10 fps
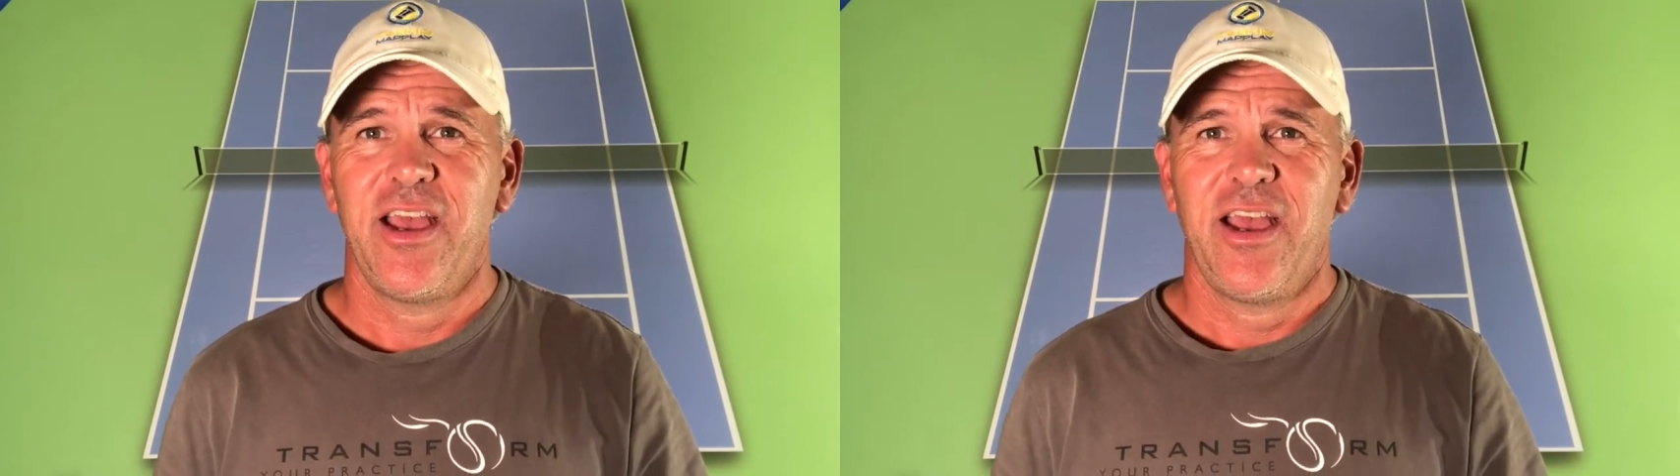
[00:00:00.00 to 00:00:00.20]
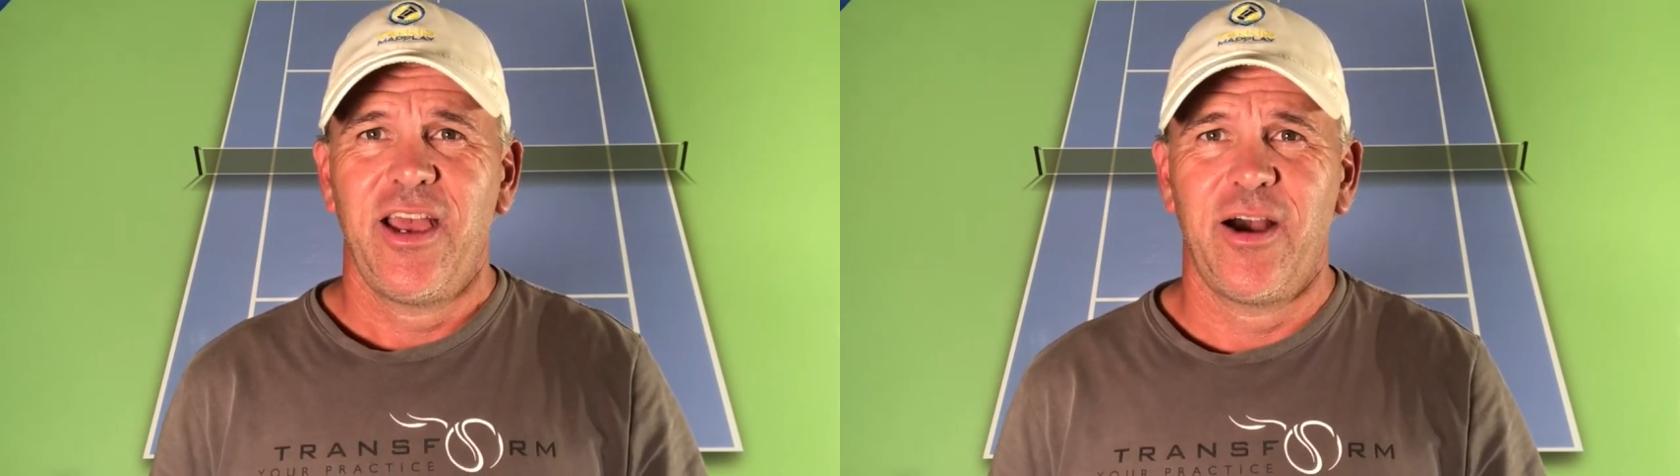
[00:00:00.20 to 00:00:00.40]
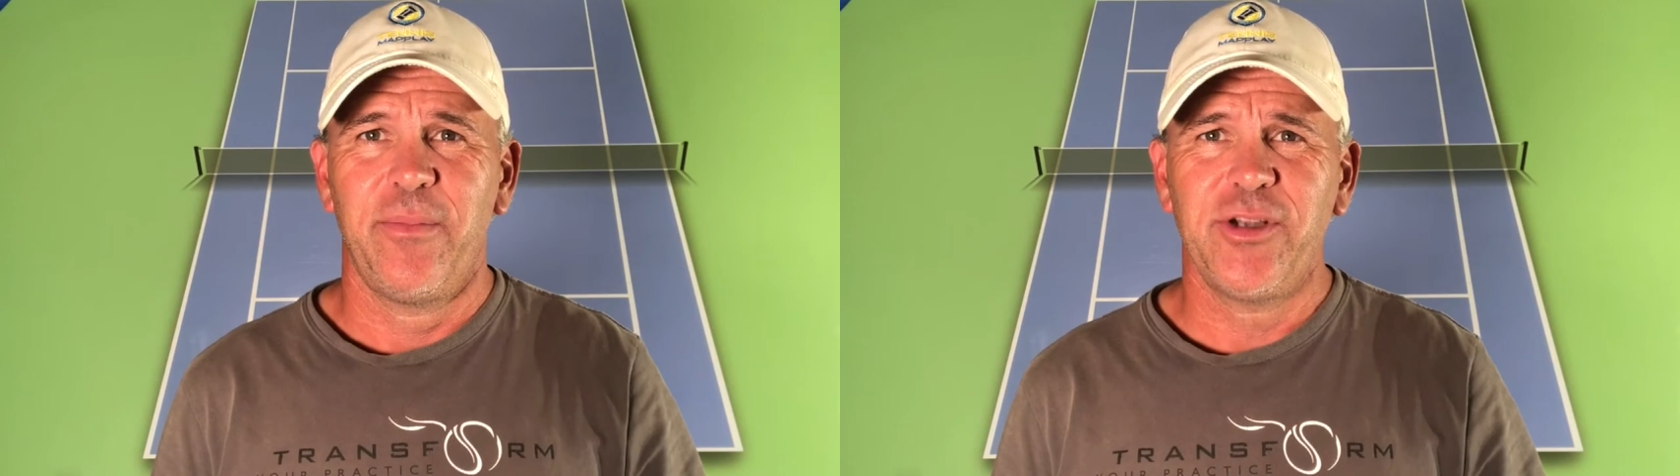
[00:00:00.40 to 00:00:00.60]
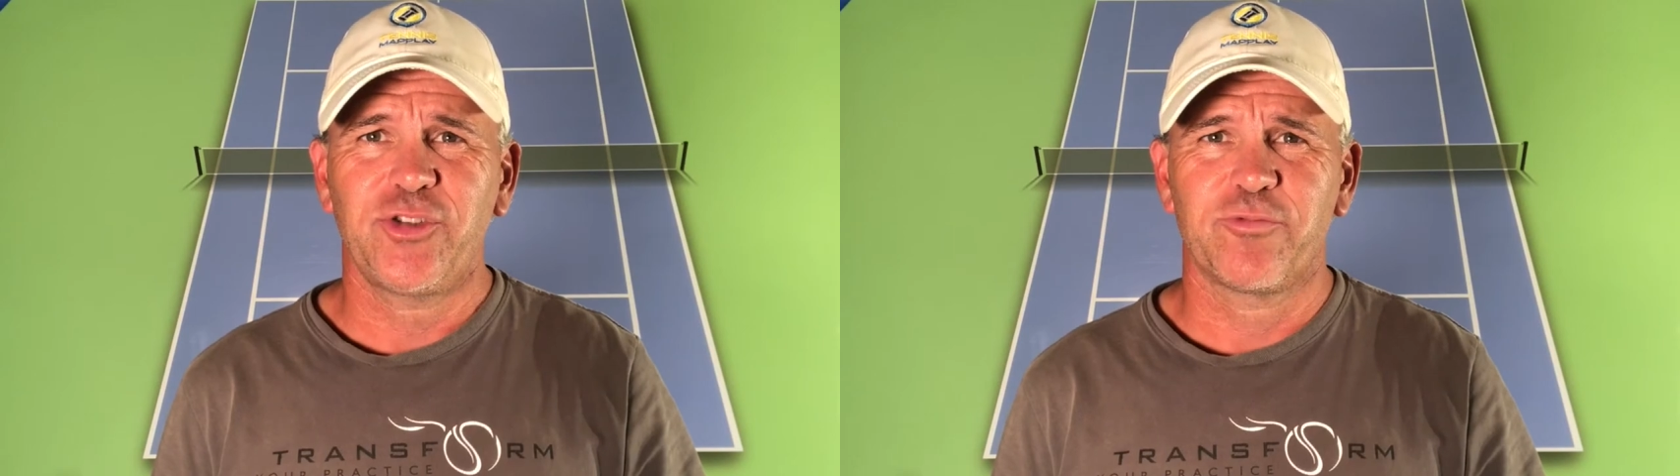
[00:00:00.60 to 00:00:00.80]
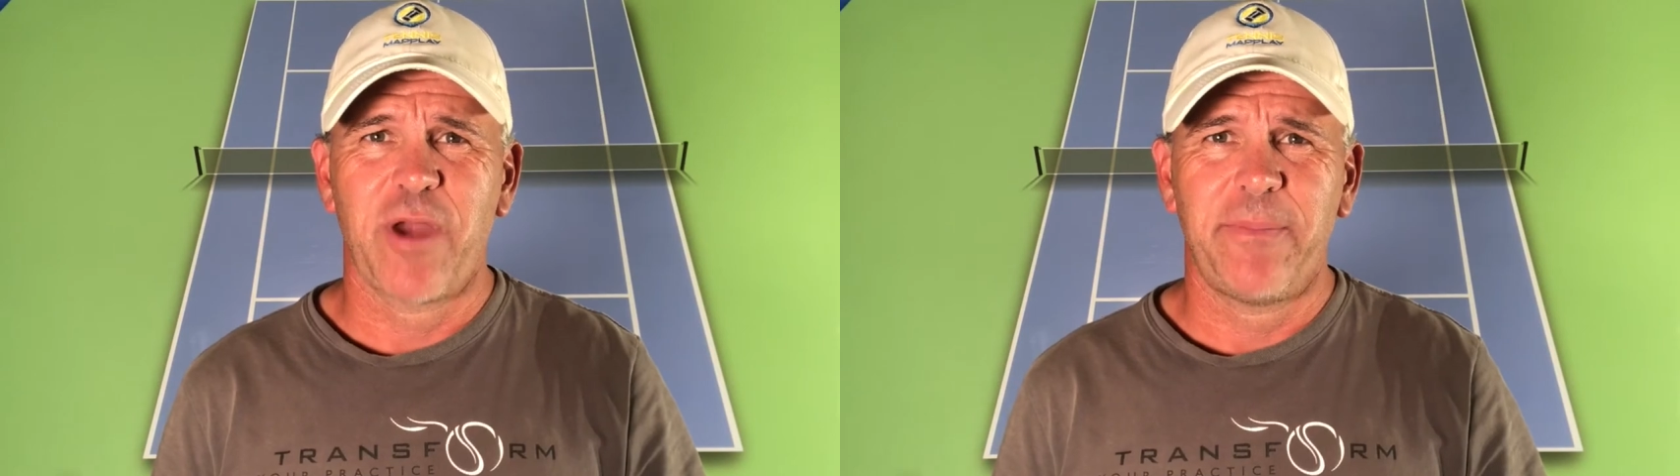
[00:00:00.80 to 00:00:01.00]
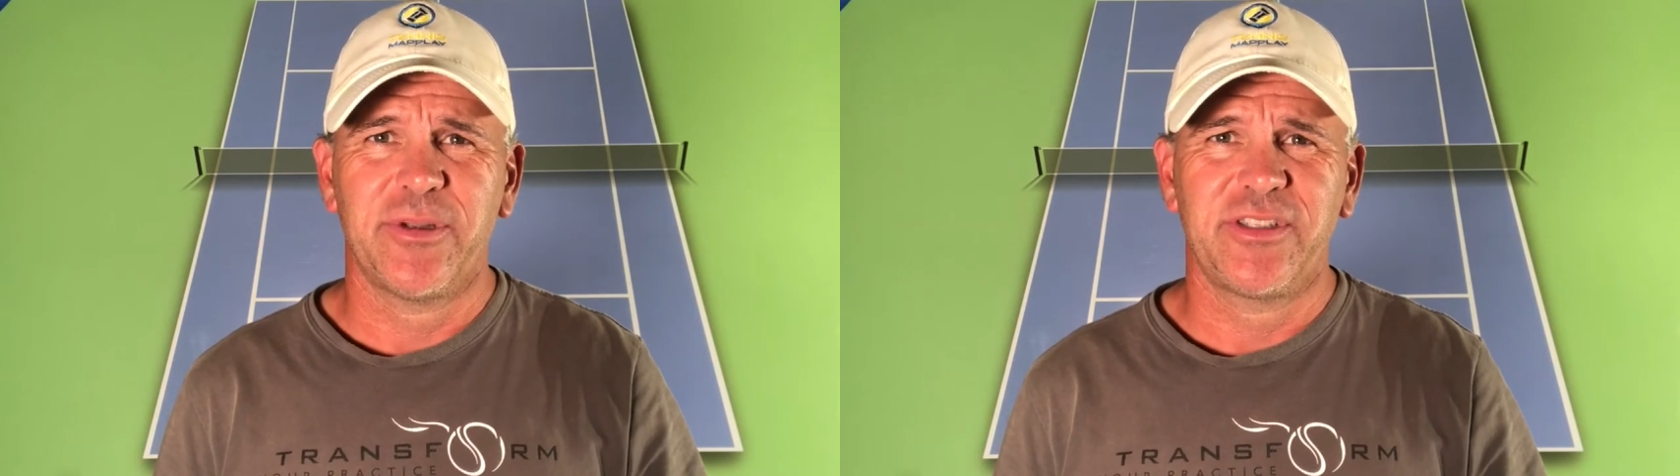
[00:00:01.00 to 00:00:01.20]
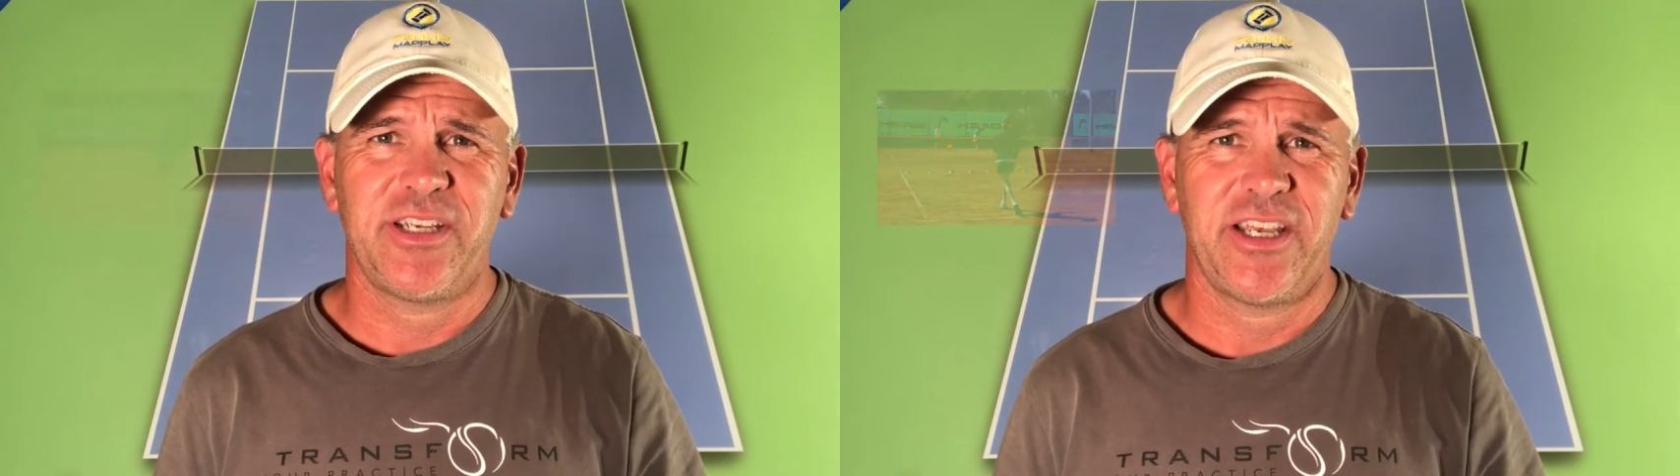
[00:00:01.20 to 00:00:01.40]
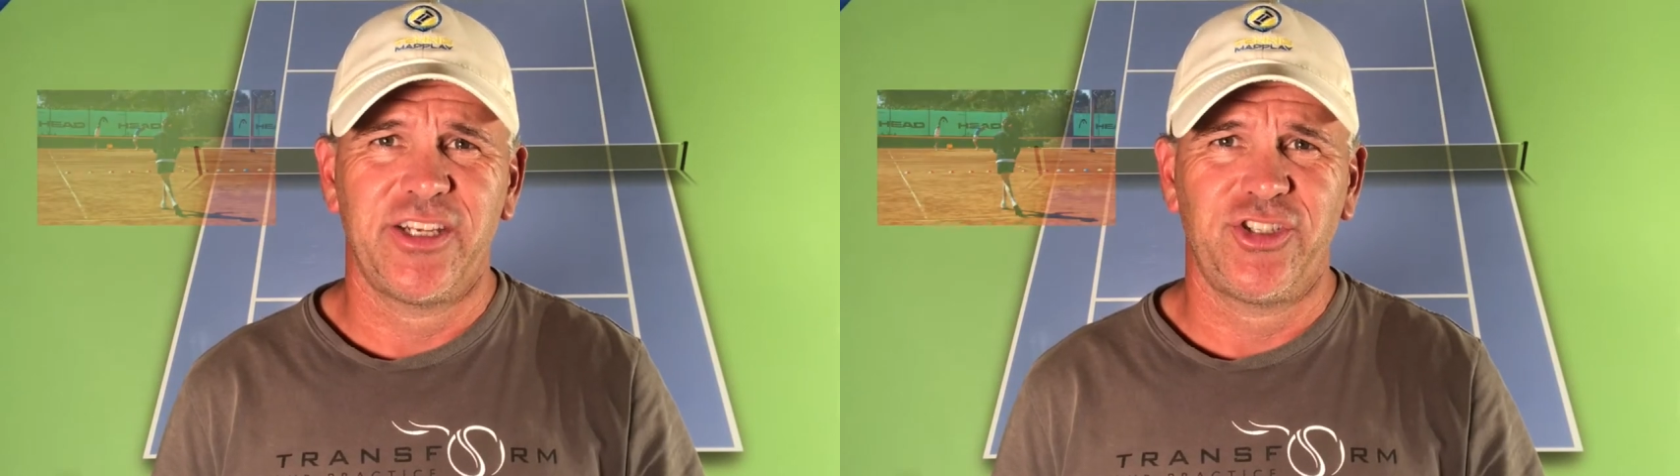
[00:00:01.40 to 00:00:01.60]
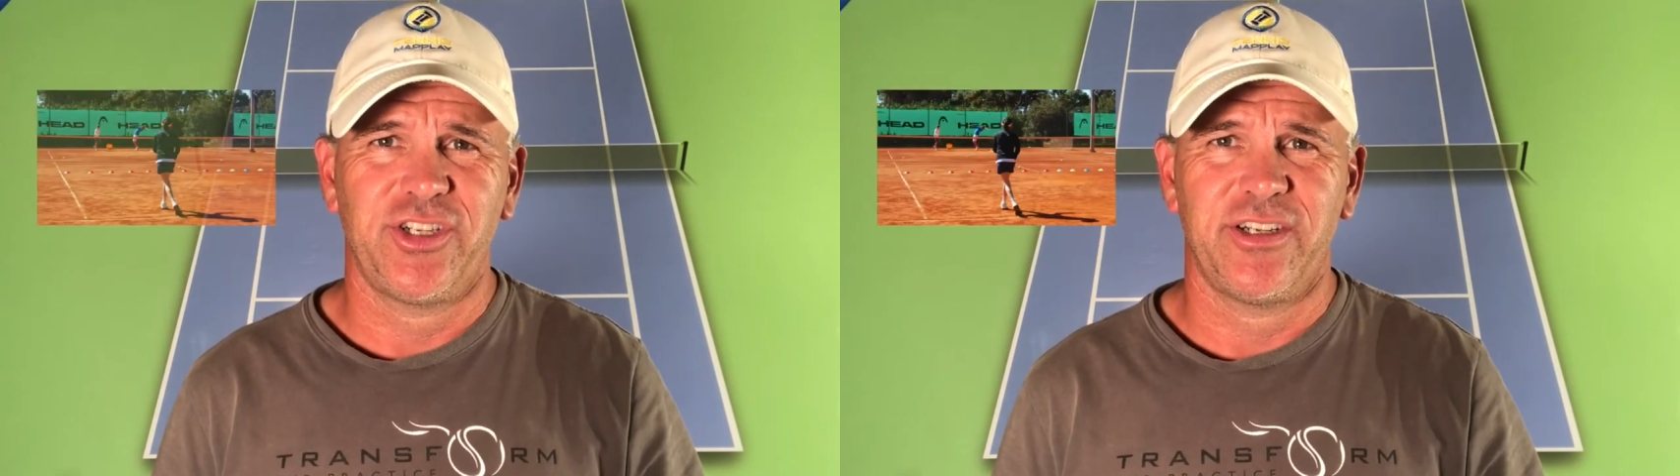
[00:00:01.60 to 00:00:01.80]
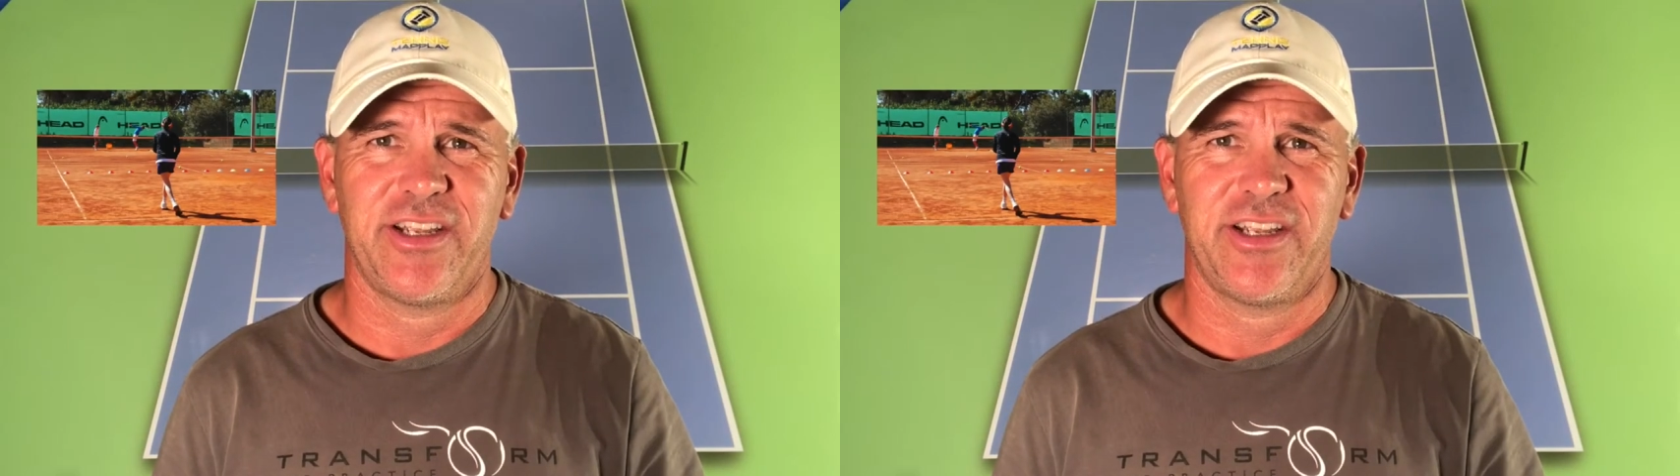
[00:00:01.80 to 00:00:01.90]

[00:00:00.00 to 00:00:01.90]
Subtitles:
how much repetition